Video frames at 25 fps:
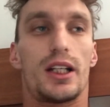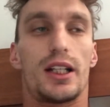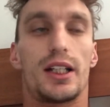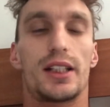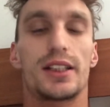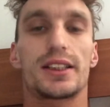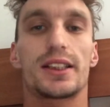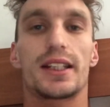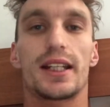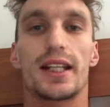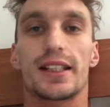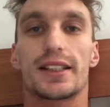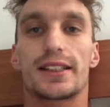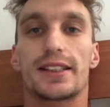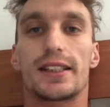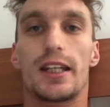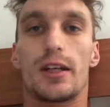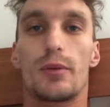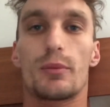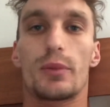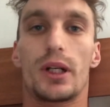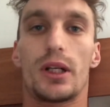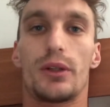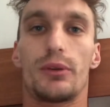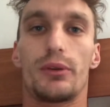hashtag
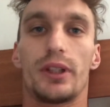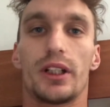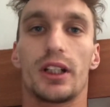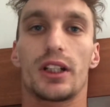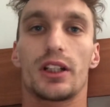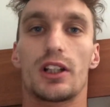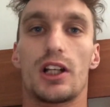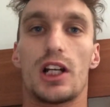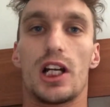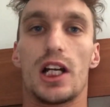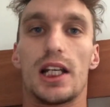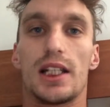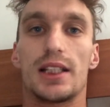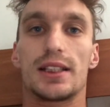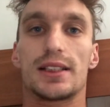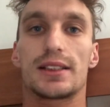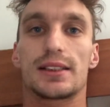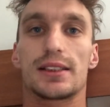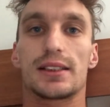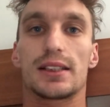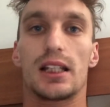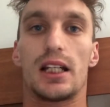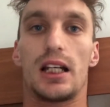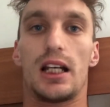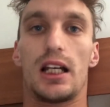stand by Rick,
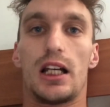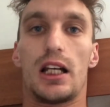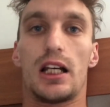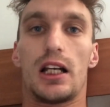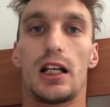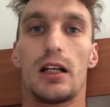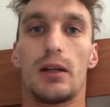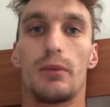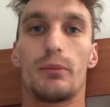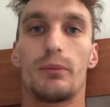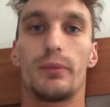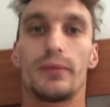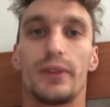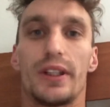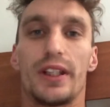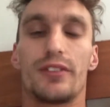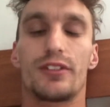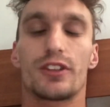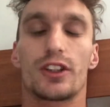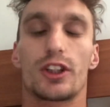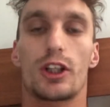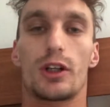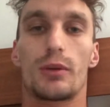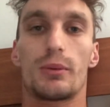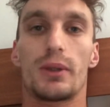guys.
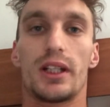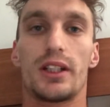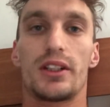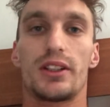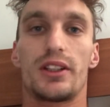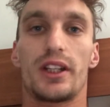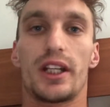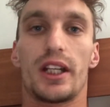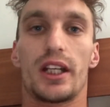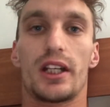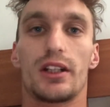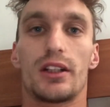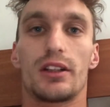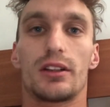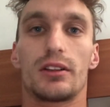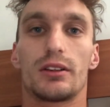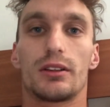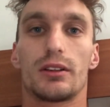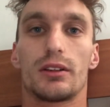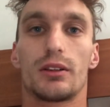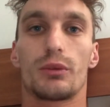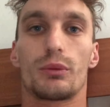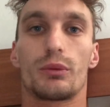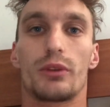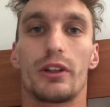Leave a comment
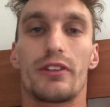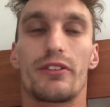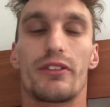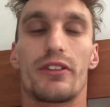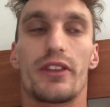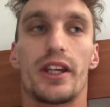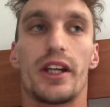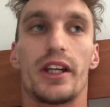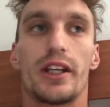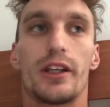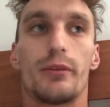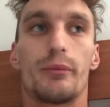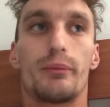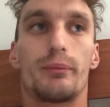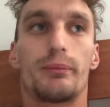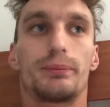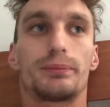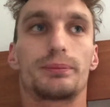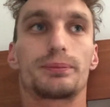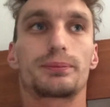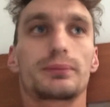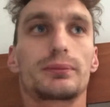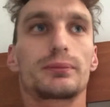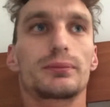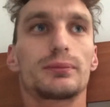down with that,
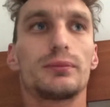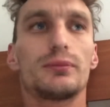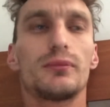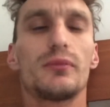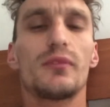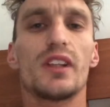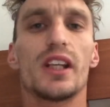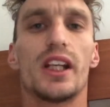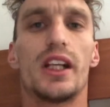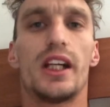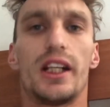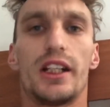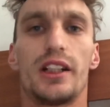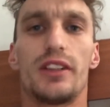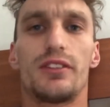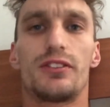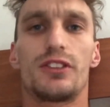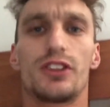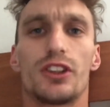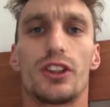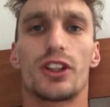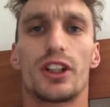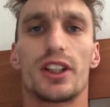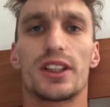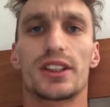and
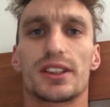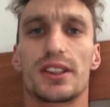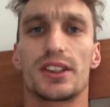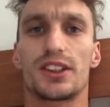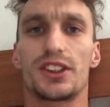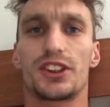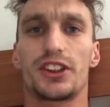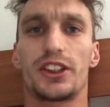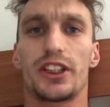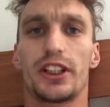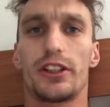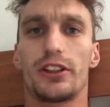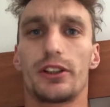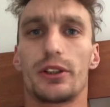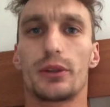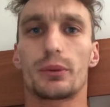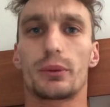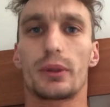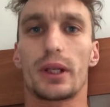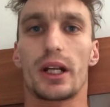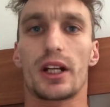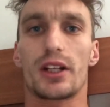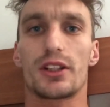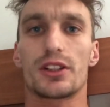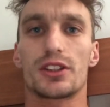if you guys can share it
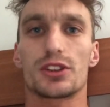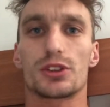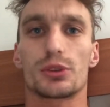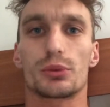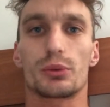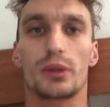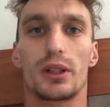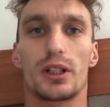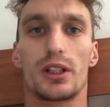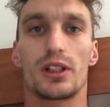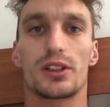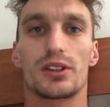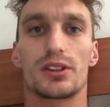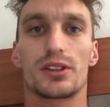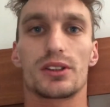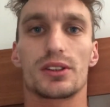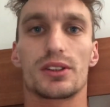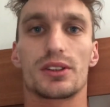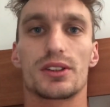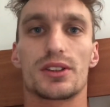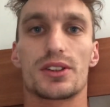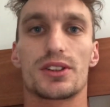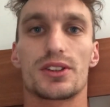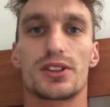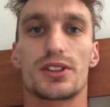around as well,
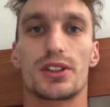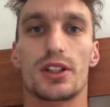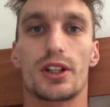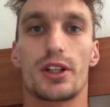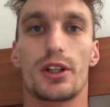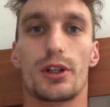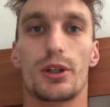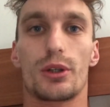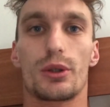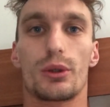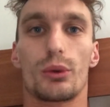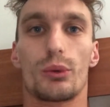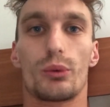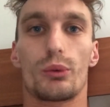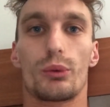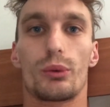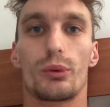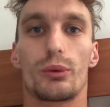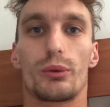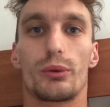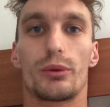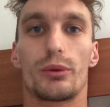so